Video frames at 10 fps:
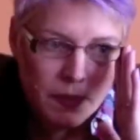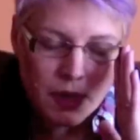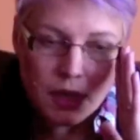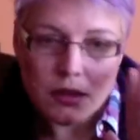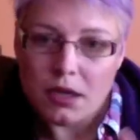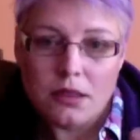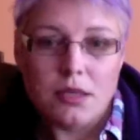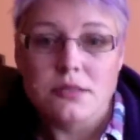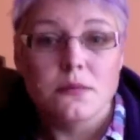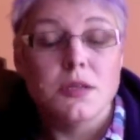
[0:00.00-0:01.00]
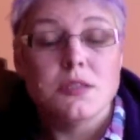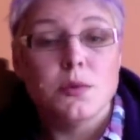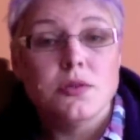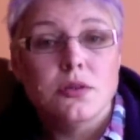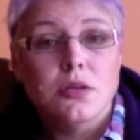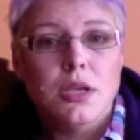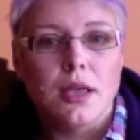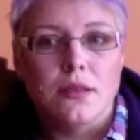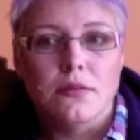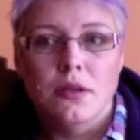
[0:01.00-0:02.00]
I look at things I'm not supposed to look at.